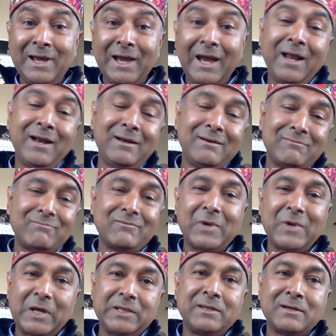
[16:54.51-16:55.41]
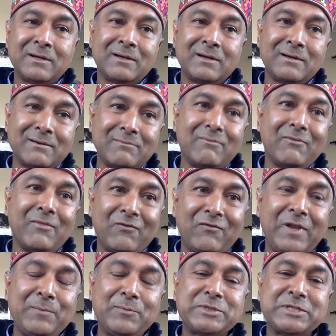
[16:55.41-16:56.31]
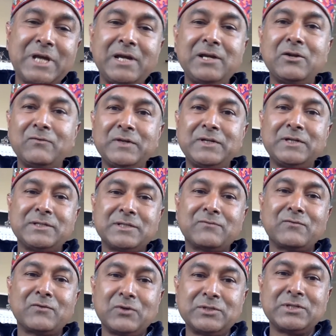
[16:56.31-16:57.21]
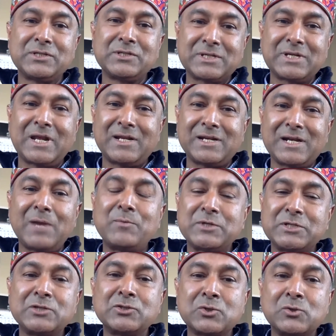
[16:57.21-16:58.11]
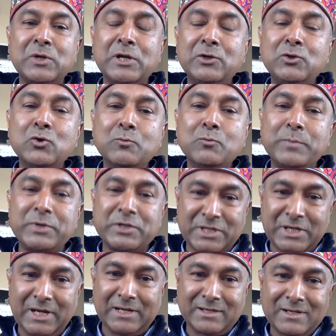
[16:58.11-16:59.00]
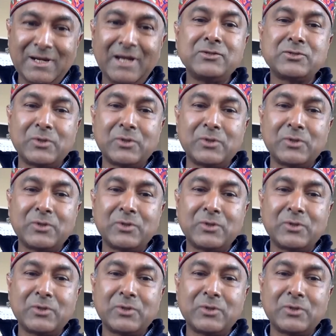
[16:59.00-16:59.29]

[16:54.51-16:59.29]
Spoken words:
And the flip side of it is, of course, this represents only 2%, right?